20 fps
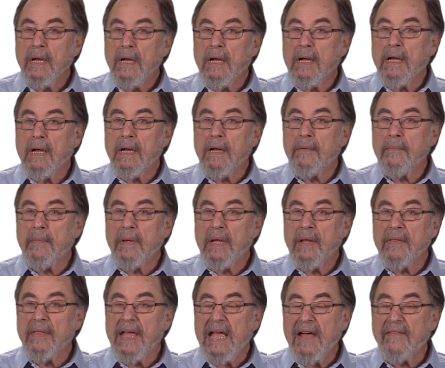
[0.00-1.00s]
uh,
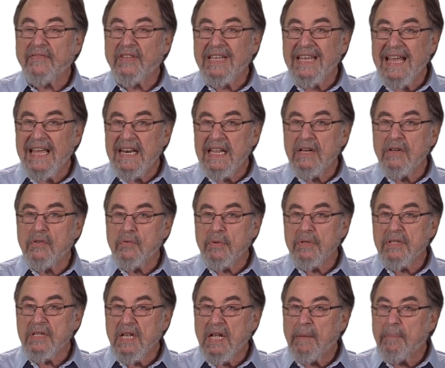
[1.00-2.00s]
they have to get into
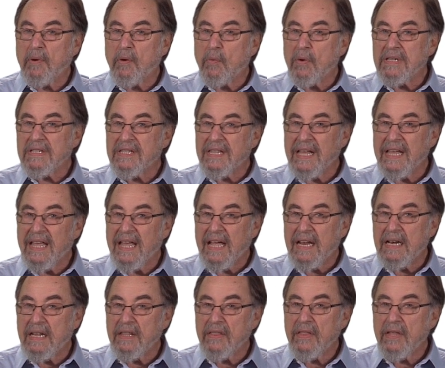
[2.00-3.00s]
a cell, but once they
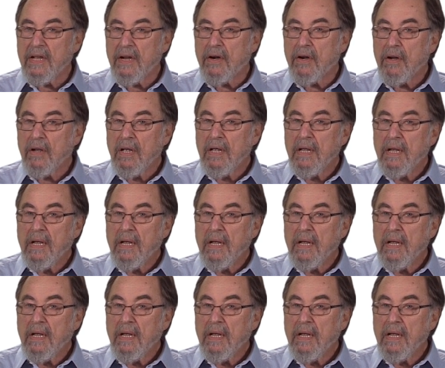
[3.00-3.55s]
get in there,